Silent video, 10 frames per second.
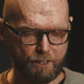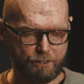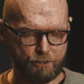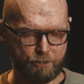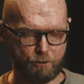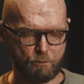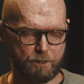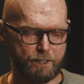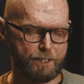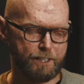So
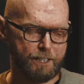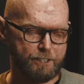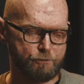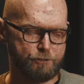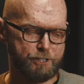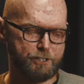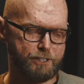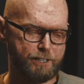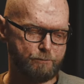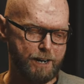to
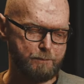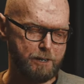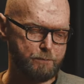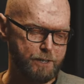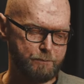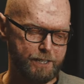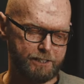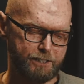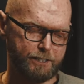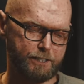just wrap up a
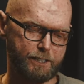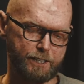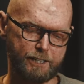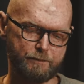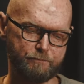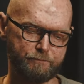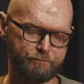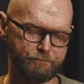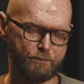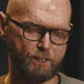bit,
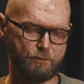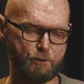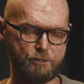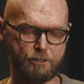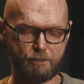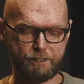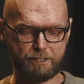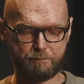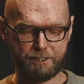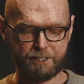of course, all
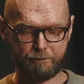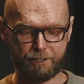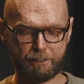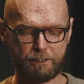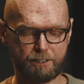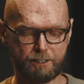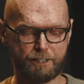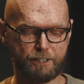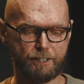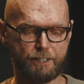this material,
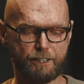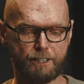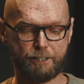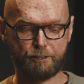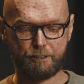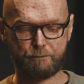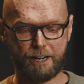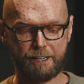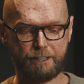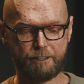you can
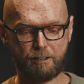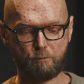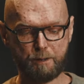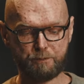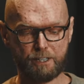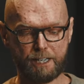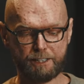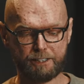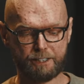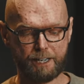find it on our
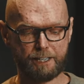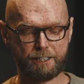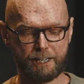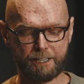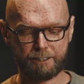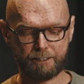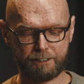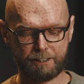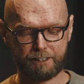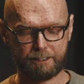website
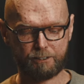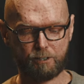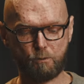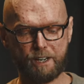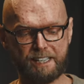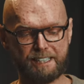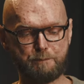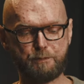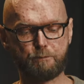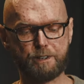and go in
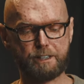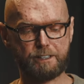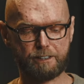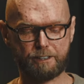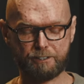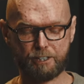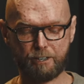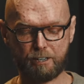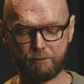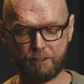depth with it. There's a
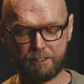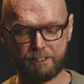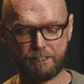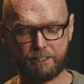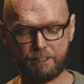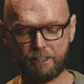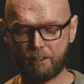lot of content.